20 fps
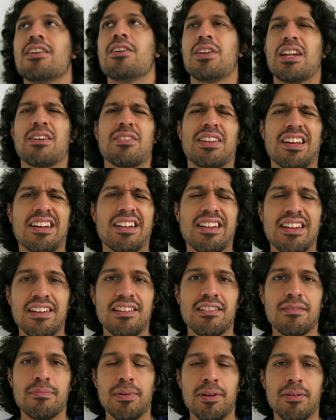not really
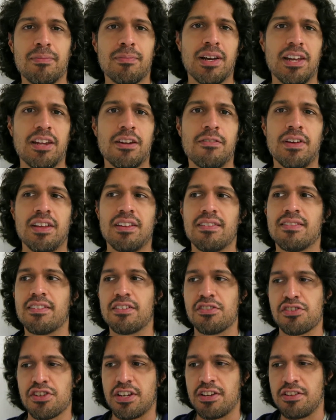cleats, but my innovates
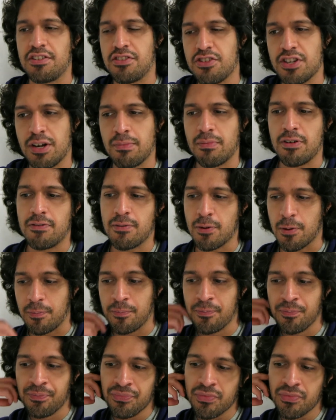trying to jump over them.